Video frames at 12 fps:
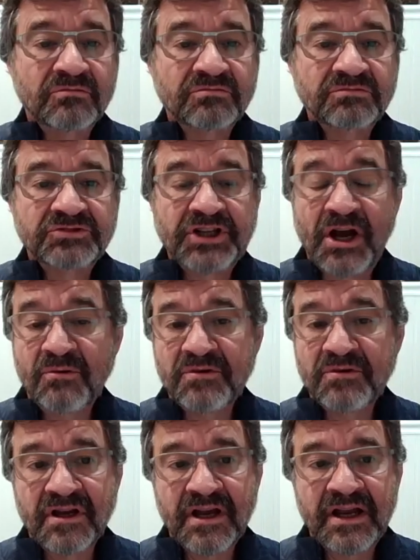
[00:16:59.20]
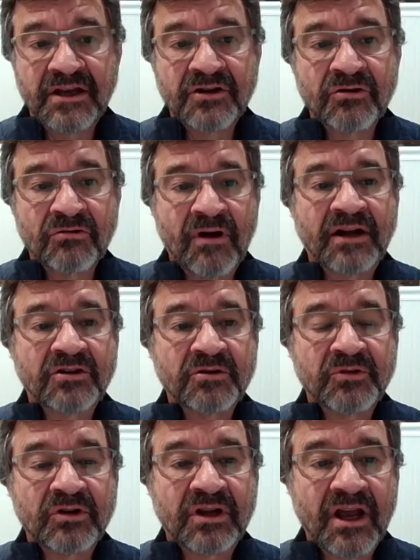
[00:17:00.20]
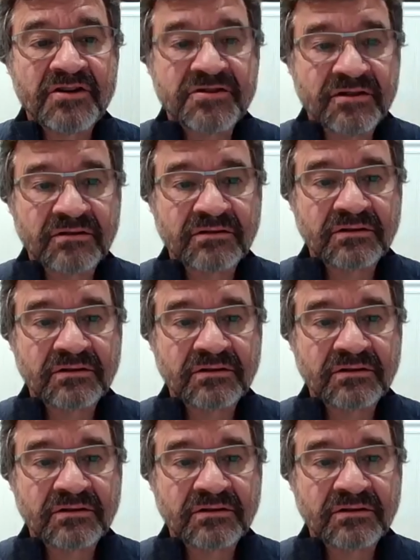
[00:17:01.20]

shall we say, indirect communication.